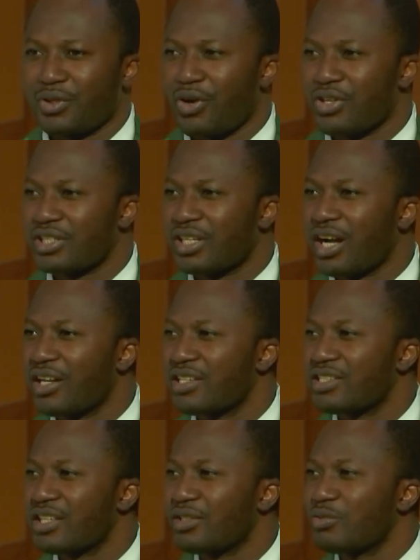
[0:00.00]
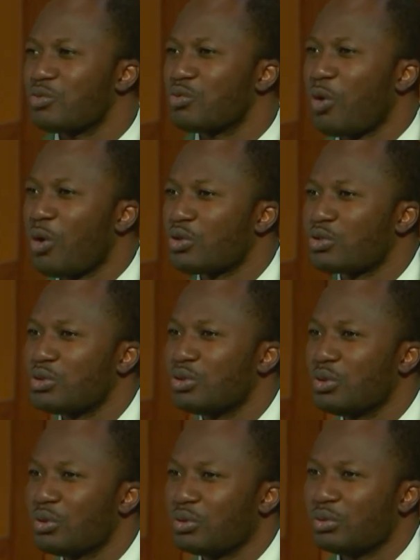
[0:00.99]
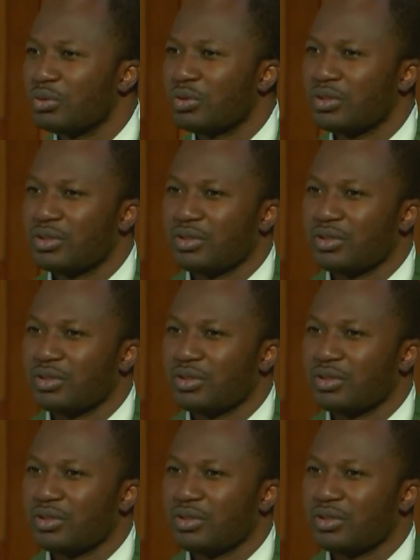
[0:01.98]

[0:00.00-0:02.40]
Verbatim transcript: Because God is saying, Woe to you